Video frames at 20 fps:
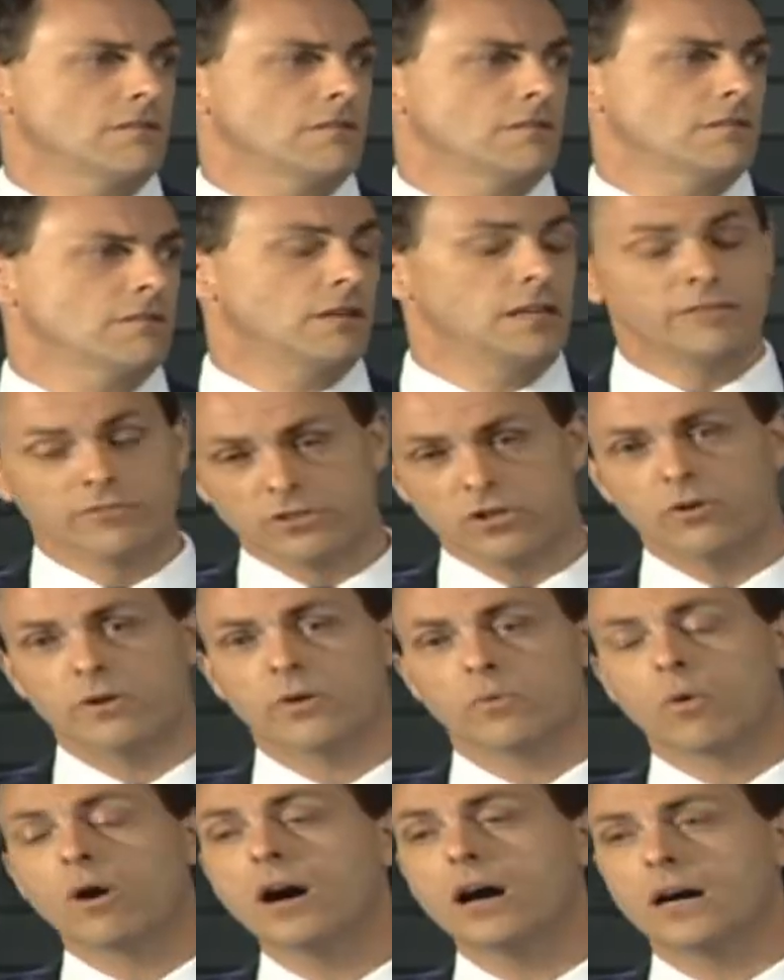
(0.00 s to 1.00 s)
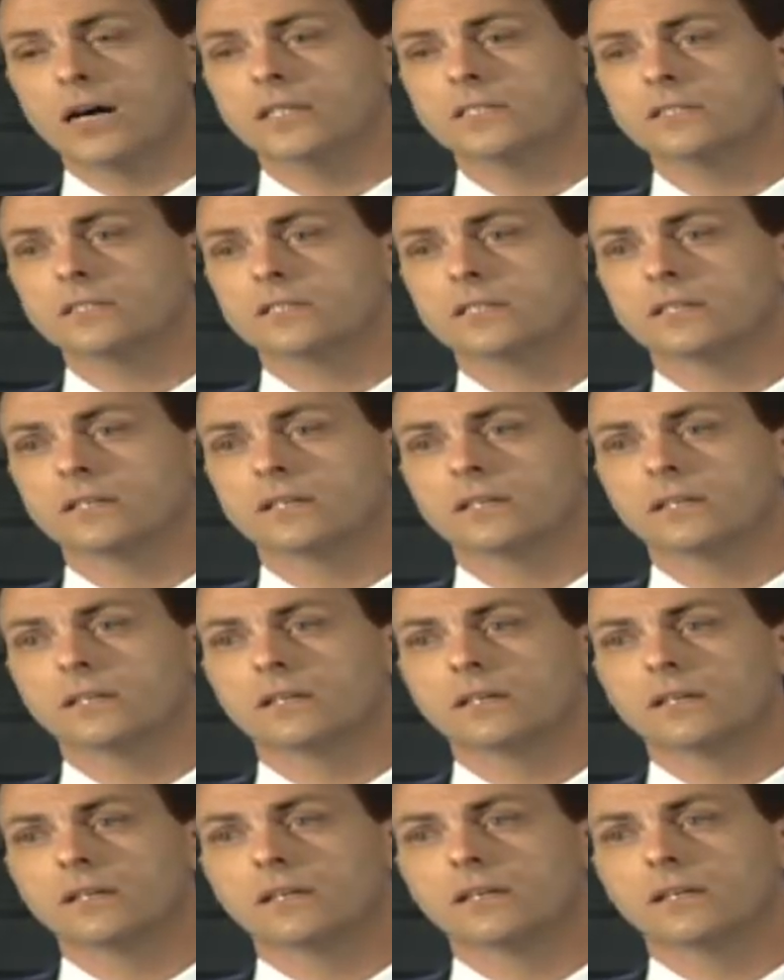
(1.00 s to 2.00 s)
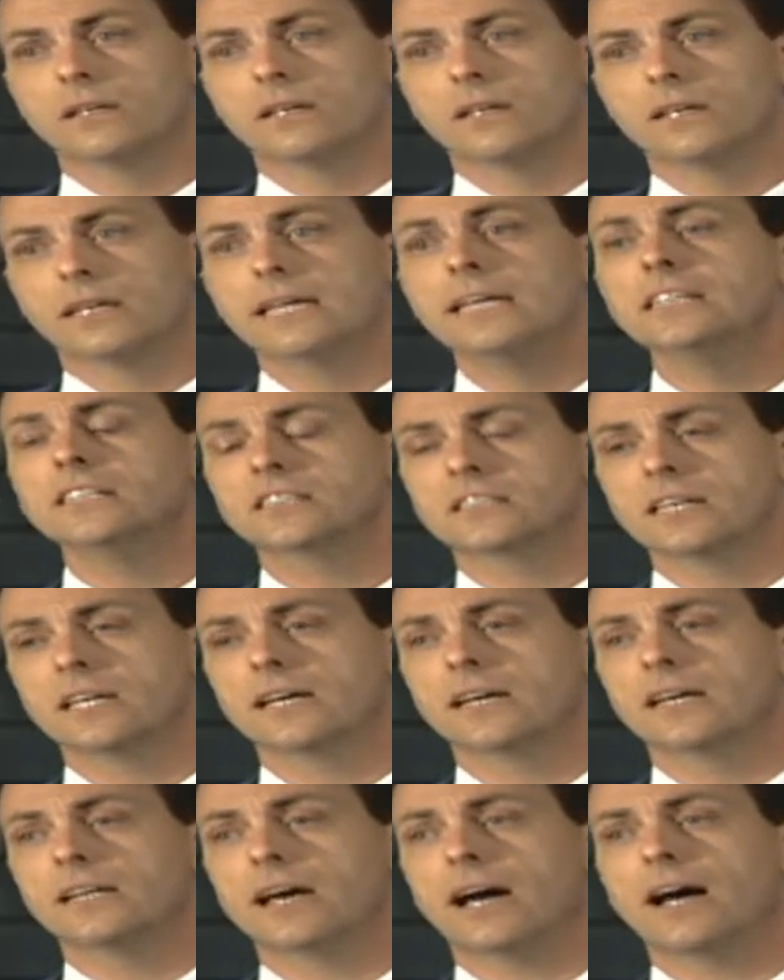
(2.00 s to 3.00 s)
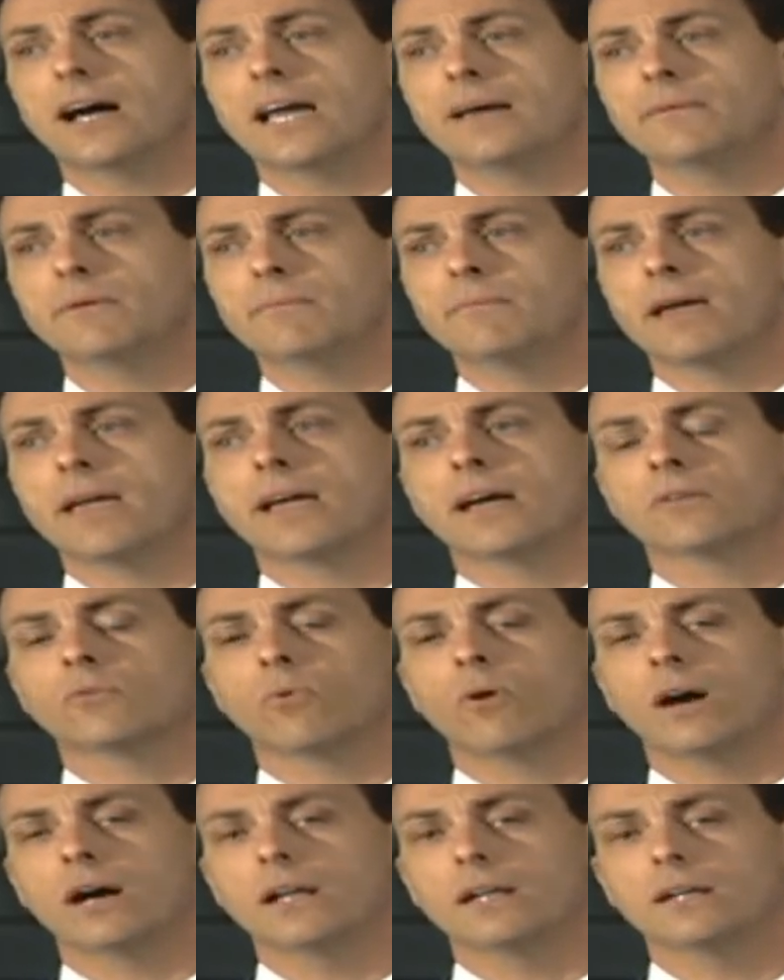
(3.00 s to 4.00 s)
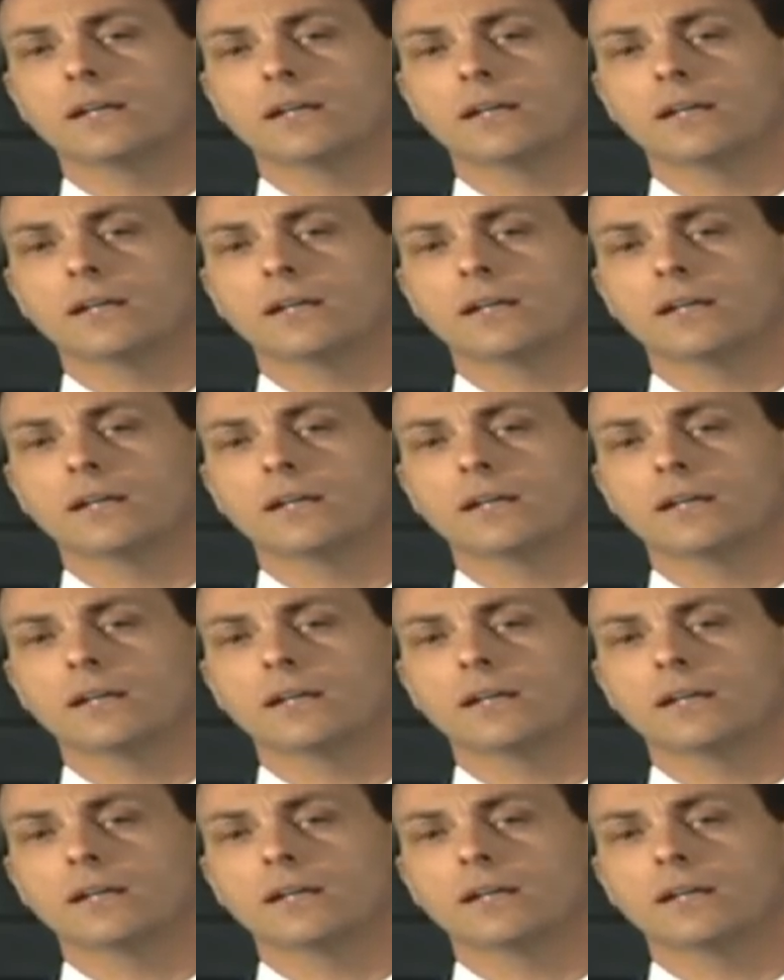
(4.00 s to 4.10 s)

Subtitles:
even though he was. He said, I am a man what?